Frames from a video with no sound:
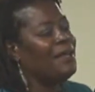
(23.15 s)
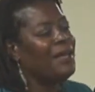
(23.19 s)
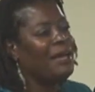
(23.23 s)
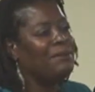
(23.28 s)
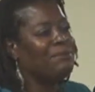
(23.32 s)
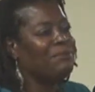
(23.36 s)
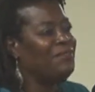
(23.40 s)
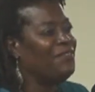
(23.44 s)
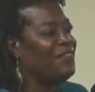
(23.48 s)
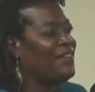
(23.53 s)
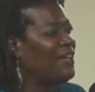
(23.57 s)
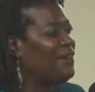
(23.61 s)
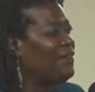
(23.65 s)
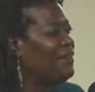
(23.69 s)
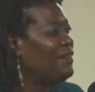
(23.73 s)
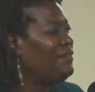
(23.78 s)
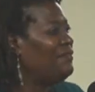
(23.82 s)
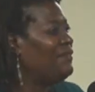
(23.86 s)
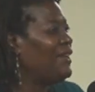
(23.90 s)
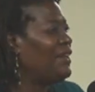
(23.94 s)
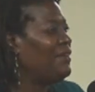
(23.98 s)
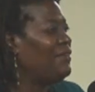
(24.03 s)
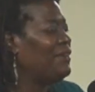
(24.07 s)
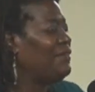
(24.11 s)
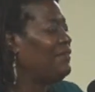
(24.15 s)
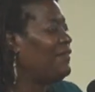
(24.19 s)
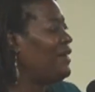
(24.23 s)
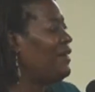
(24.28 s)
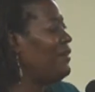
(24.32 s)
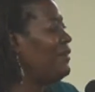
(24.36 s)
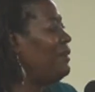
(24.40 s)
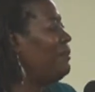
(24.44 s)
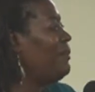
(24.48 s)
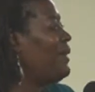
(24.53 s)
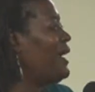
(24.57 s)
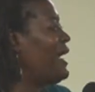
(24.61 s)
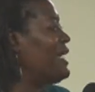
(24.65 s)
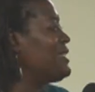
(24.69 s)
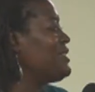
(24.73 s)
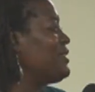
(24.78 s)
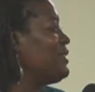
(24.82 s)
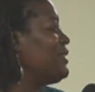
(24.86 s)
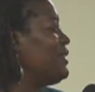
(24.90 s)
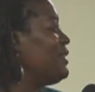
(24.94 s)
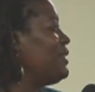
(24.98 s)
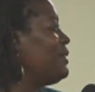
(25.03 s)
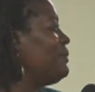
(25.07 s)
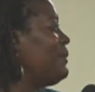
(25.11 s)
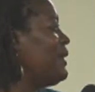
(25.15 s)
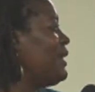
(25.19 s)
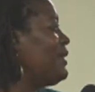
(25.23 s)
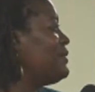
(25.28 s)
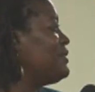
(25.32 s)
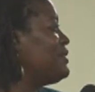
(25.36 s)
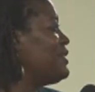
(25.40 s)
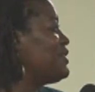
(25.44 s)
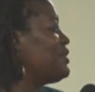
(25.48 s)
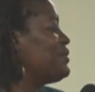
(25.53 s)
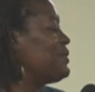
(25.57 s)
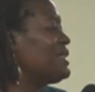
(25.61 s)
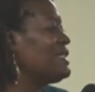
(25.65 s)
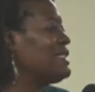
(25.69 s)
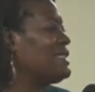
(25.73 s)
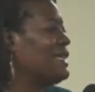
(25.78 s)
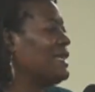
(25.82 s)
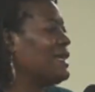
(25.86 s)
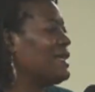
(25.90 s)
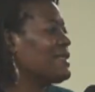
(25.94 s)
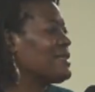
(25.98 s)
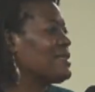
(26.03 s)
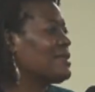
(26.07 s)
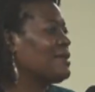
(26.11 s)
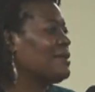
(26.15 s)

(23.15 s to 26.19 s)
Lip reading: I'm very, very, very passionate about District 6.